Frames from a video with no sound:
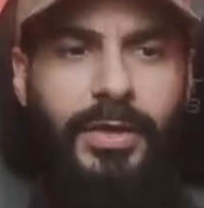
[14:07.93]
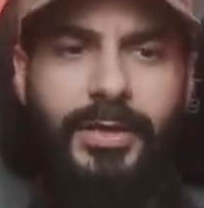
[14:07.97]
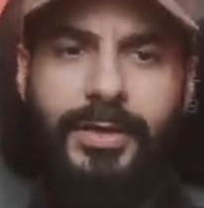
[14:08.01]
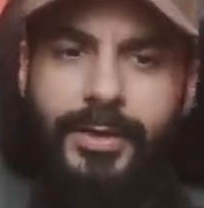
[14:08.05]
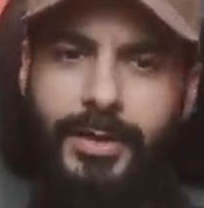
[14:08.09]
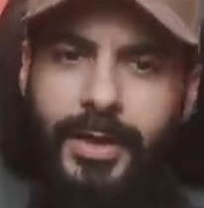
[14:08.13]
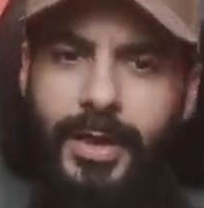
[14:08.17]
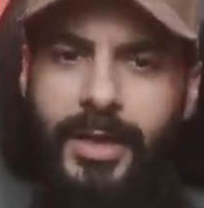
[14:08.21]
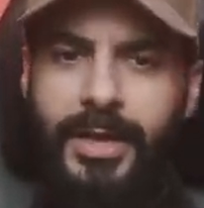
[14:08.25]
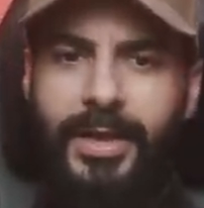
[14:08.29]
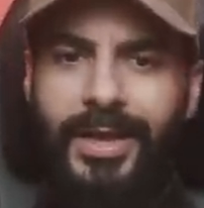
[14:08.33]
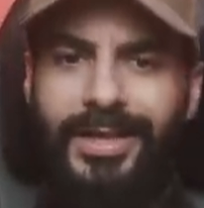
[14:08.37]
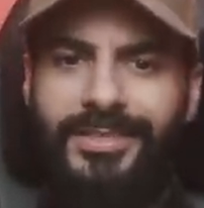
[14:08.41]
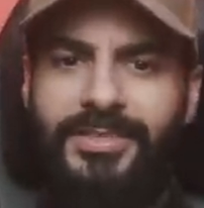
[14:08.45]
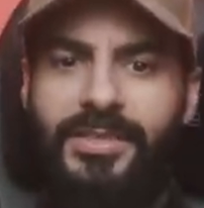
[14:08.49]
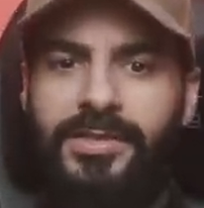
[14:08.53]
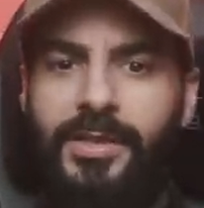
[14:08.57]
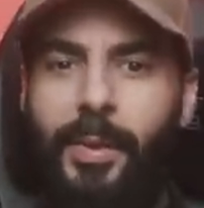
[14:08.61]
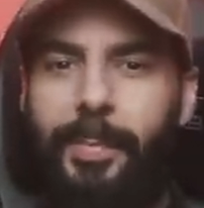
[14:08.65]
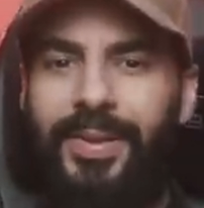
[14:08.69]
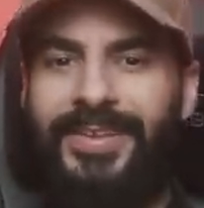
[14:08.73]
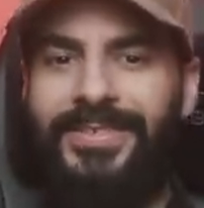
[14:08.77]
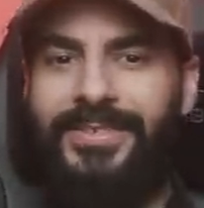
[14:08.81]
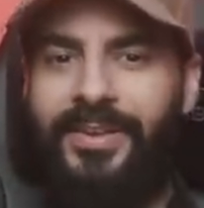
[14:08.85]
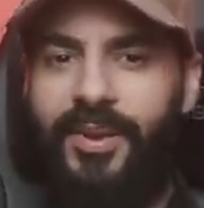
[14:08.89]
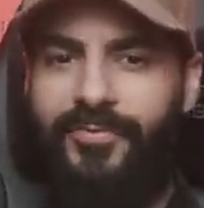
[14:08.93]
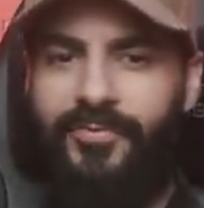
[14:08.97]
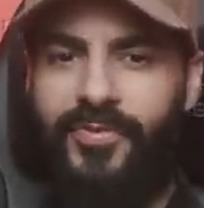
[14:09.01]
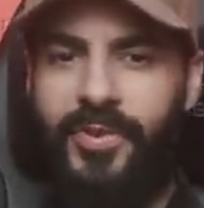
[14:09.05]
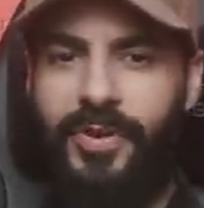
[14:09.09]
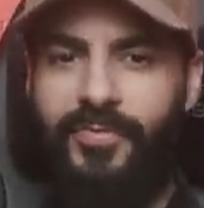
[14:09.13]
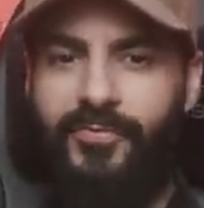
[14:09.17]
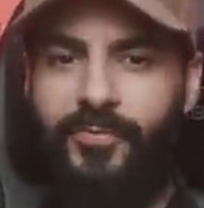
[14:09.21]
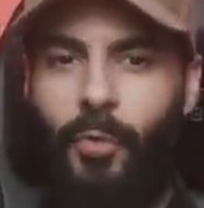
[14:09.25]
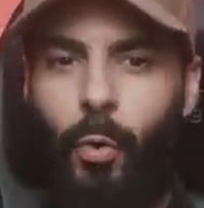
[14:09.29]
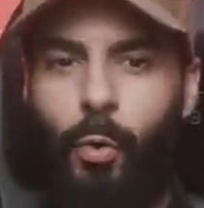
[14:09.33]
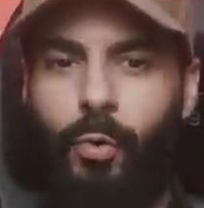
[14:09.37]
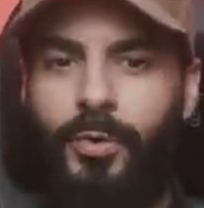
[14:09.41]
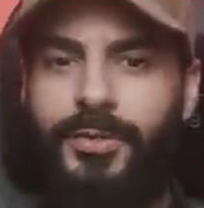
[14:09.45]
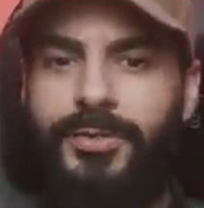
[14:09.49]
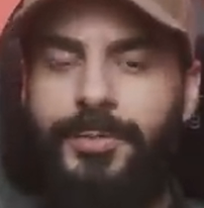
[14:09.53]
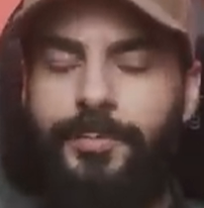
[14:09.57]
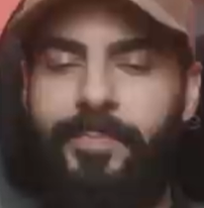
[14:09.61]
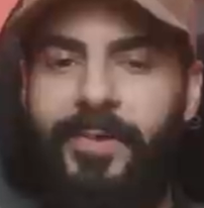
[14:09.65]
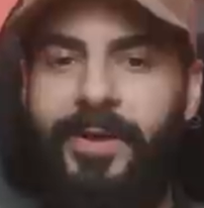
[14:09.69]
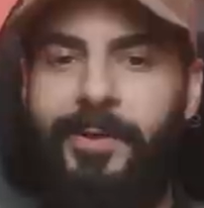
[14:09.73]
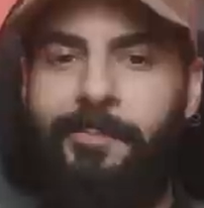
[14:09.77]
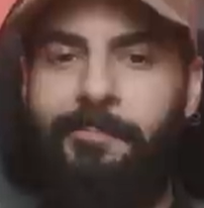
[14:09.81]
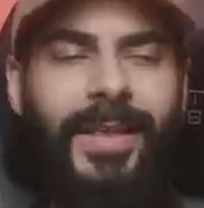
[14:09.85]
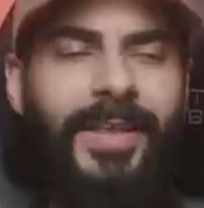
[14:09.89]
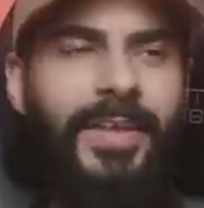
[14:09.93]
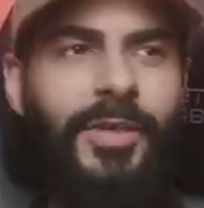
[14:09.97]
It's a little bit different, of course, but,